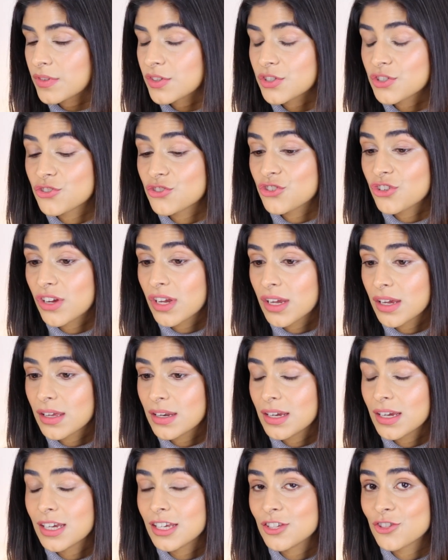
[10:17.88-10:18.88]
This
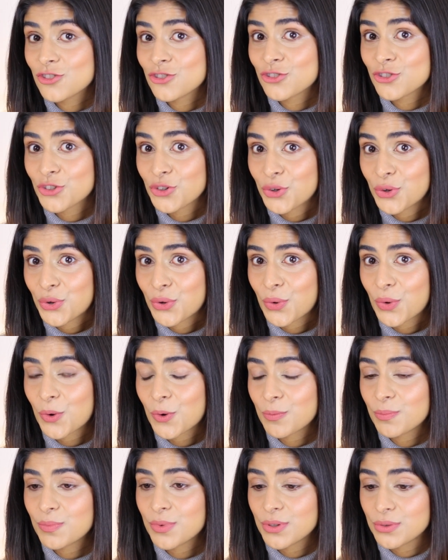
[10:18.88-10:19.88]
shade is
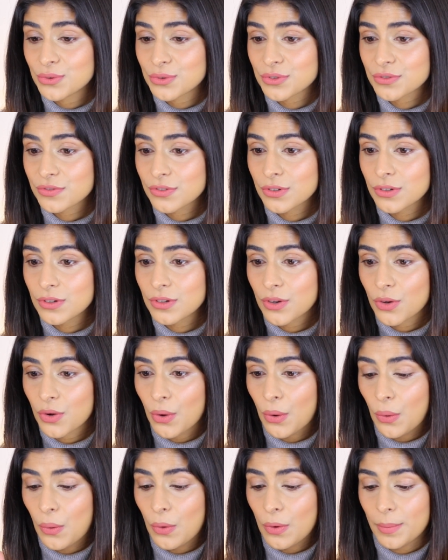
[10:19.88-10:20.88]
so beautiful.
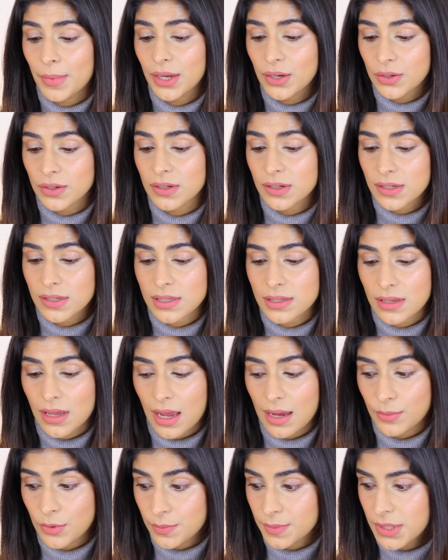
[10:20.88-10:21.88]
Oh my goodness,
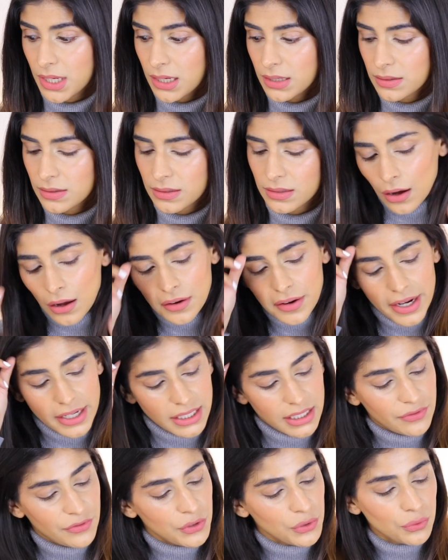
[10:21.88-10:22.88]
I'm obsessed.
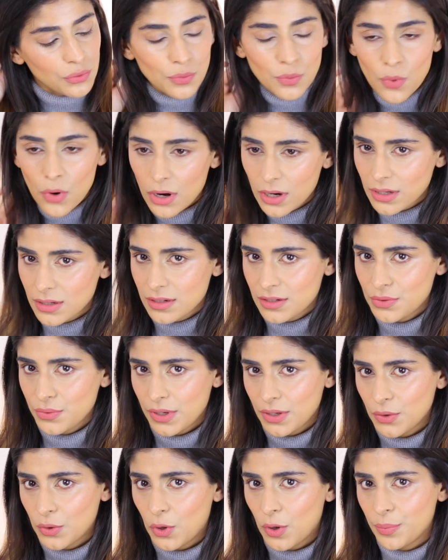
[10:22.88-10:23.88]
Alright, if you want to
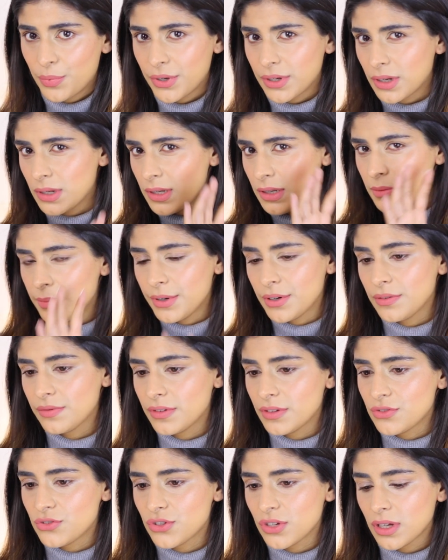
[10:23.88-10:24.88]
incorporate a little bit of
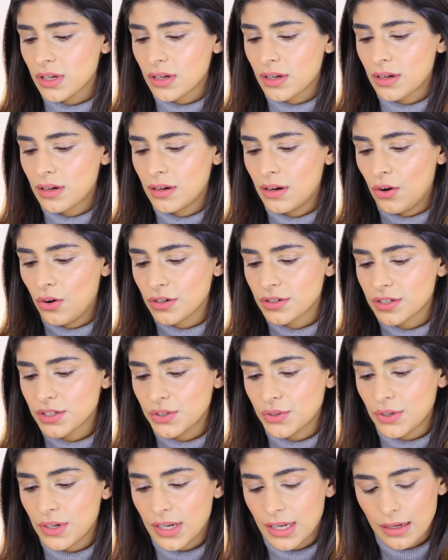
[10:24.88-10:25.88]
the cheek onto
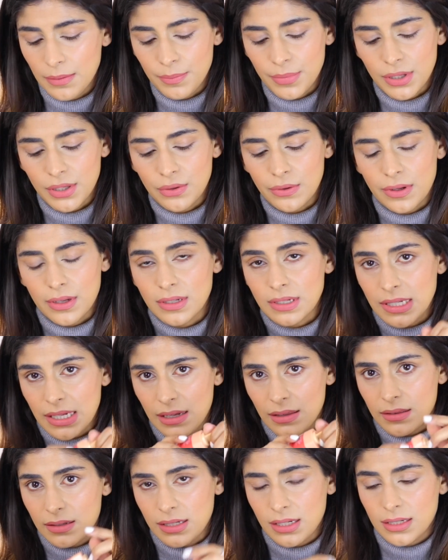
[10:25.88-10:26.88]
your lip, you can
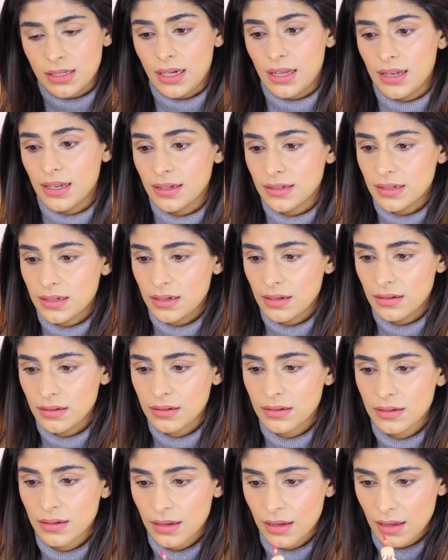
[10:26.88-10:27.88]
take the Dear Darling
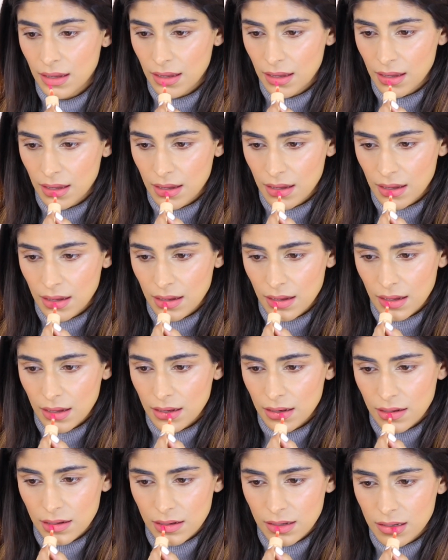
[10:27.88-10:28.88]
Tint
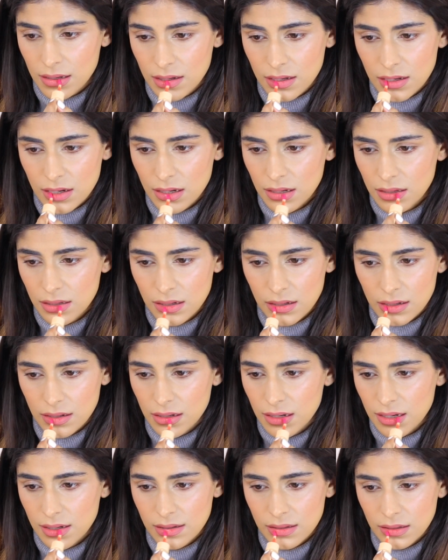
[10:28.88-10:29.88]
and just
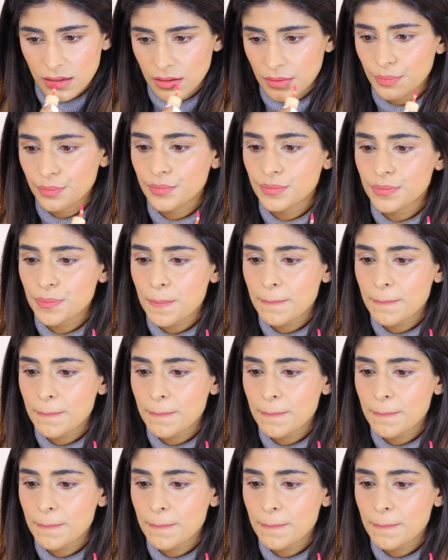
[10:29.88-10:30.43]
apply some